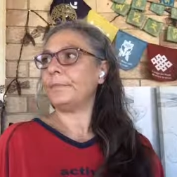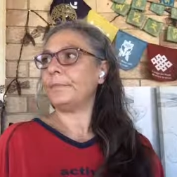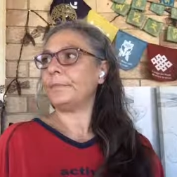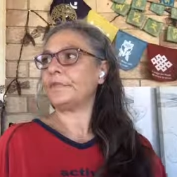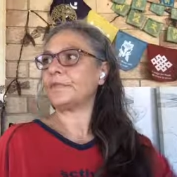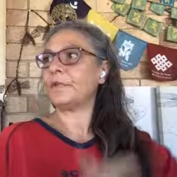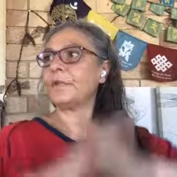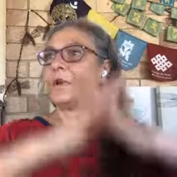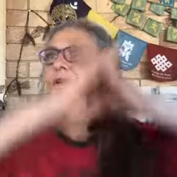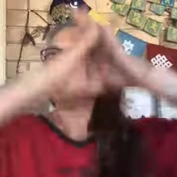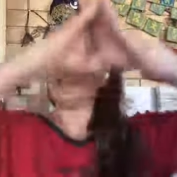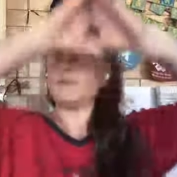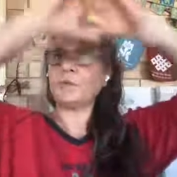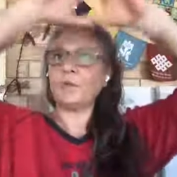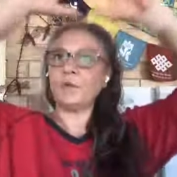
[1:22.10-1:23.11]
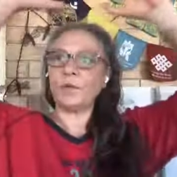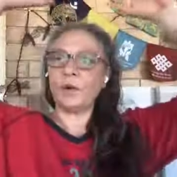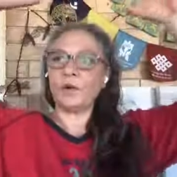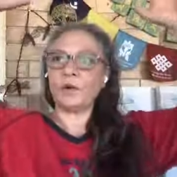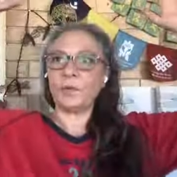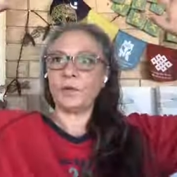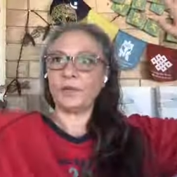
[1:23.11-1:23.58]
so I just want to
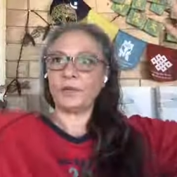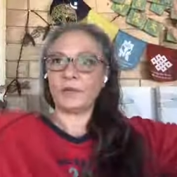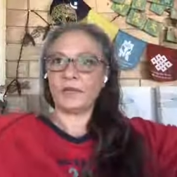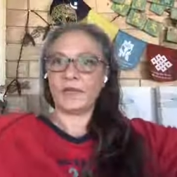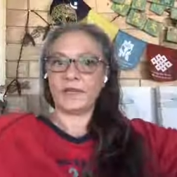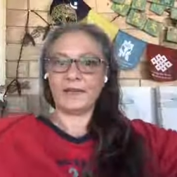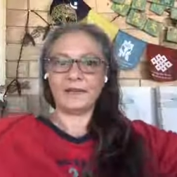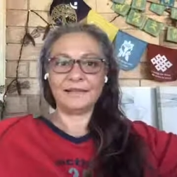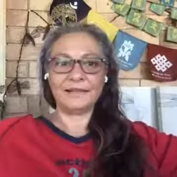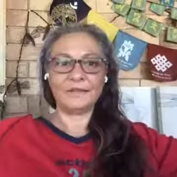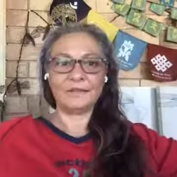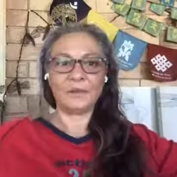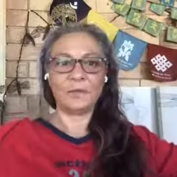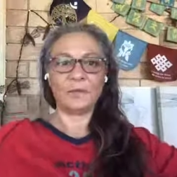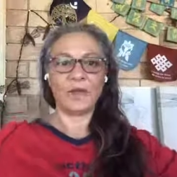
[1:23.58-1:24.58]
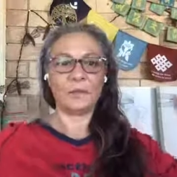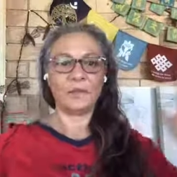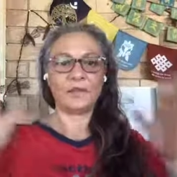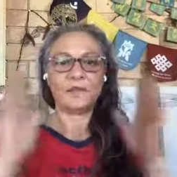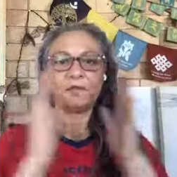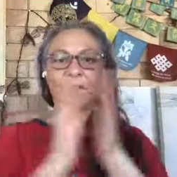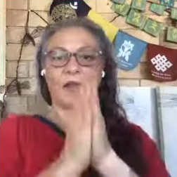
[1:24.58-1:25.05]
welcome you all here for a
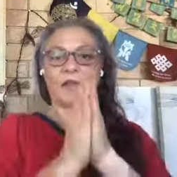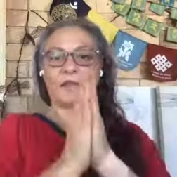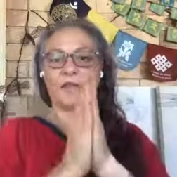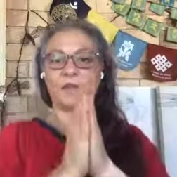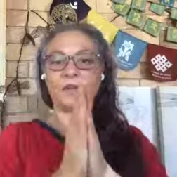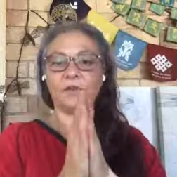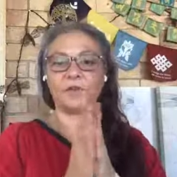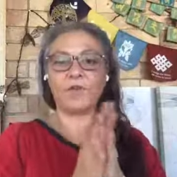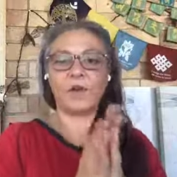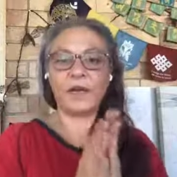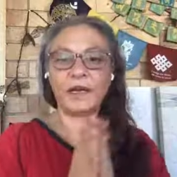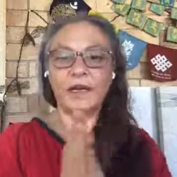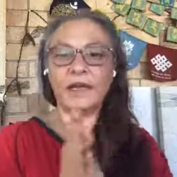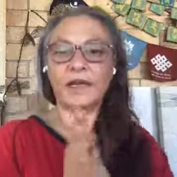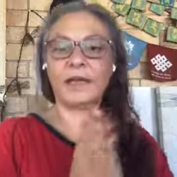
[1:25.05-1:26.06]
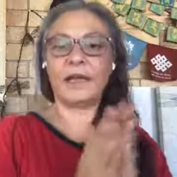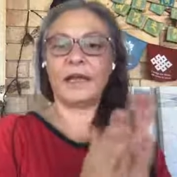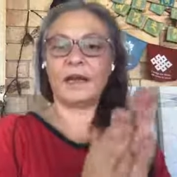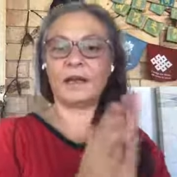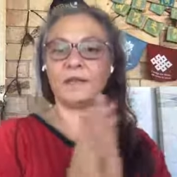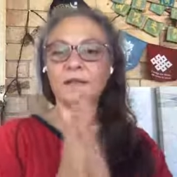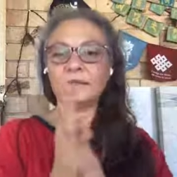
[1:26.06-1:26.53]
moment. The fact that you're right here
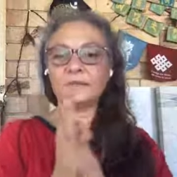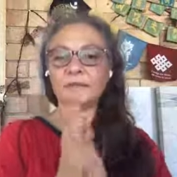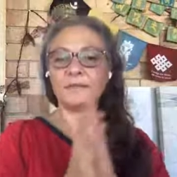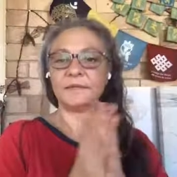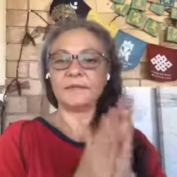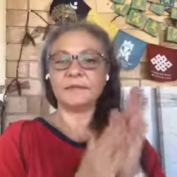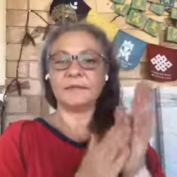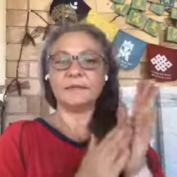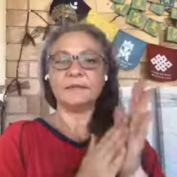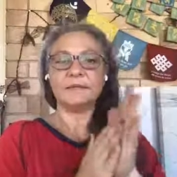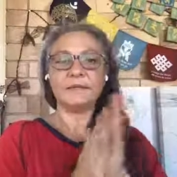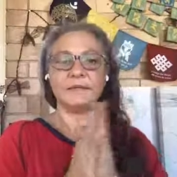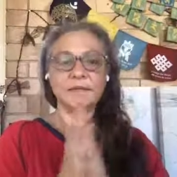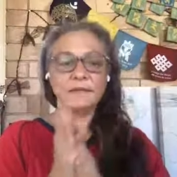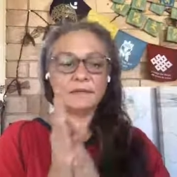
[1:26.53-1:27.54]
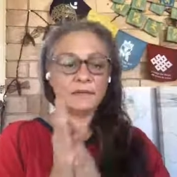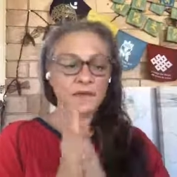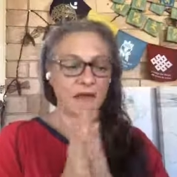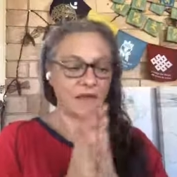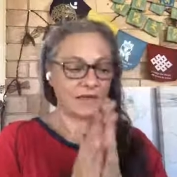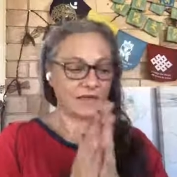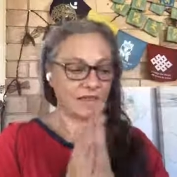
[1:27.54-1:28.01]
now.
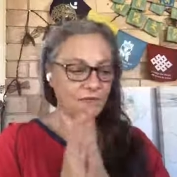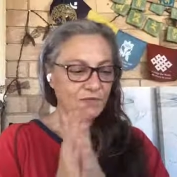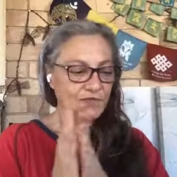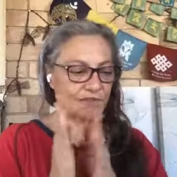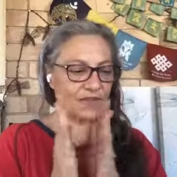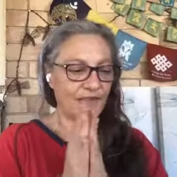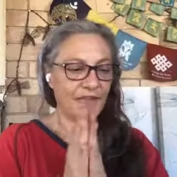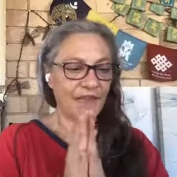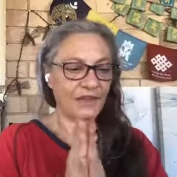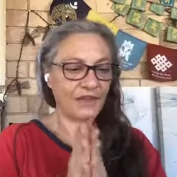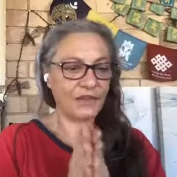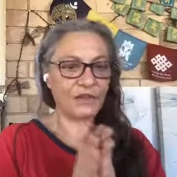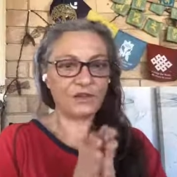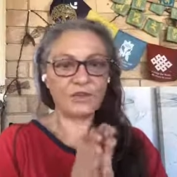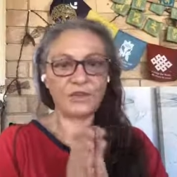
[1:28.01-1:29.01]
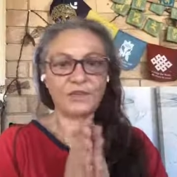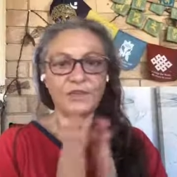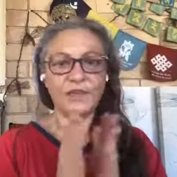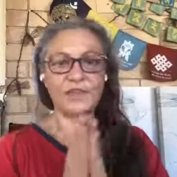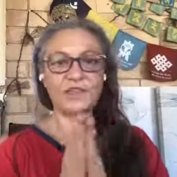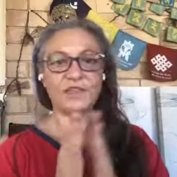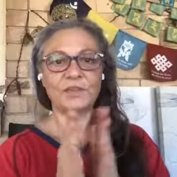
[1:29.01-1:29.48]
I just want to say hello to
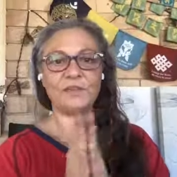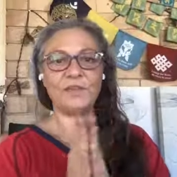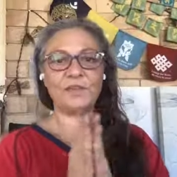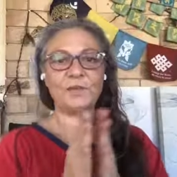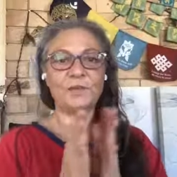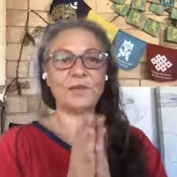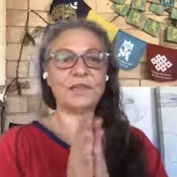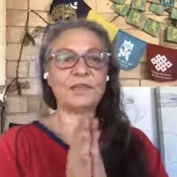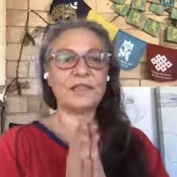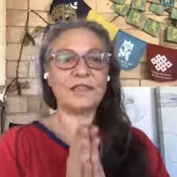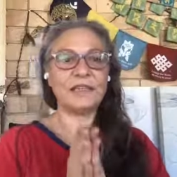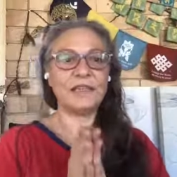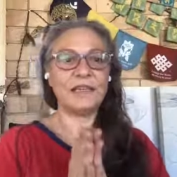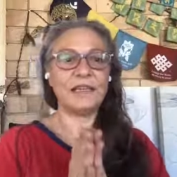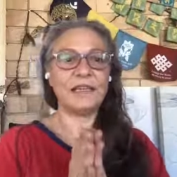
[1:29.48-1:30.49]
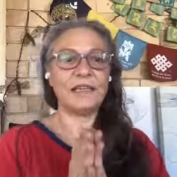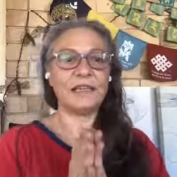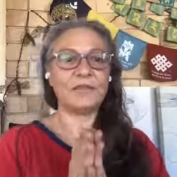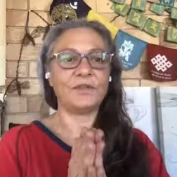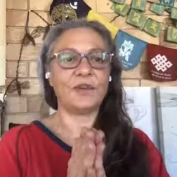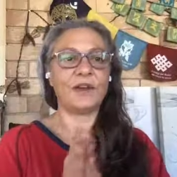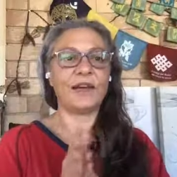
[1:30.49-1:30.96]
each of you personally.
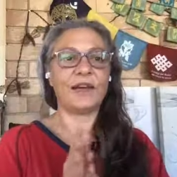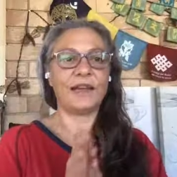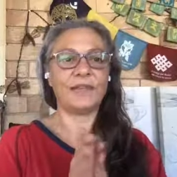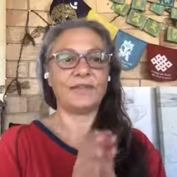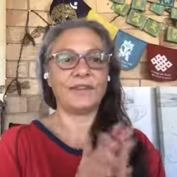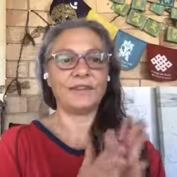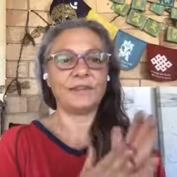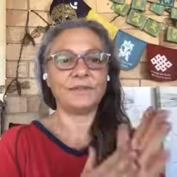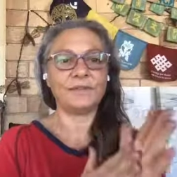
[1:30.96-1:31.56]
We're at 11.